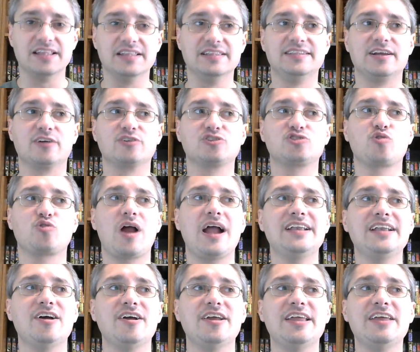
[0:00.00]
They're
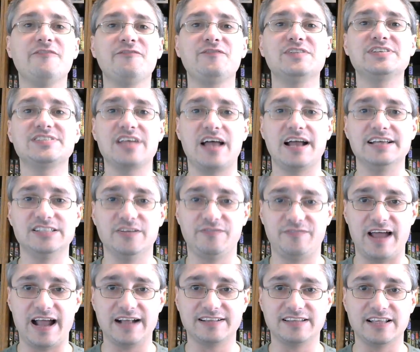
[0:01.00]
trying to emphasize the
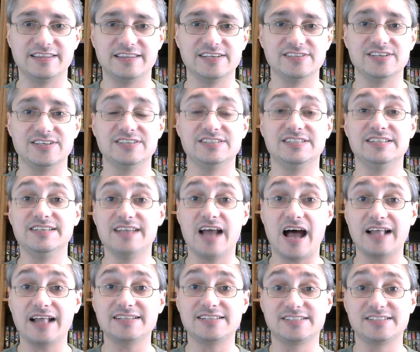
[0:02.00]
fact that this is
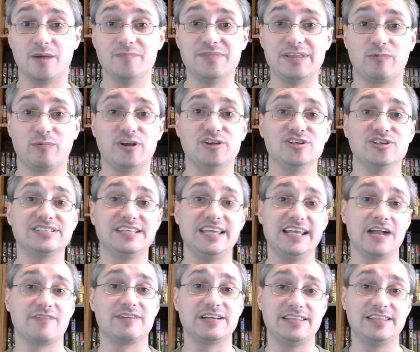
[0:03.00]
not something where you just
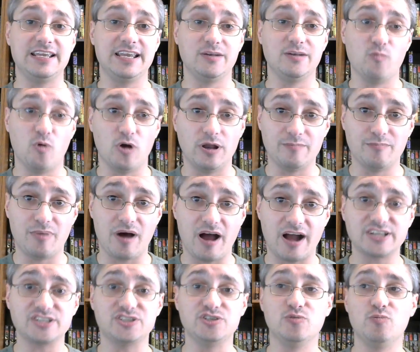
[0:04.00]
get everything in one
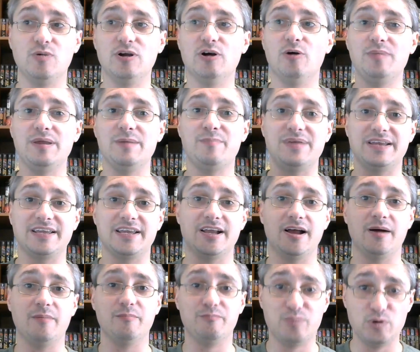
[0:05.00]
box. You will be picking
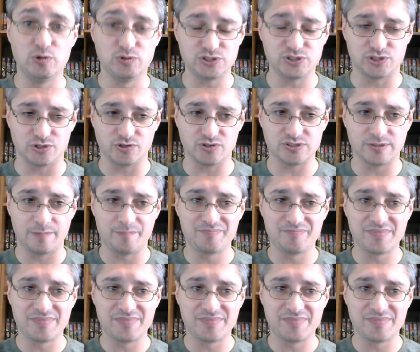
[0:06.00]
up boosters.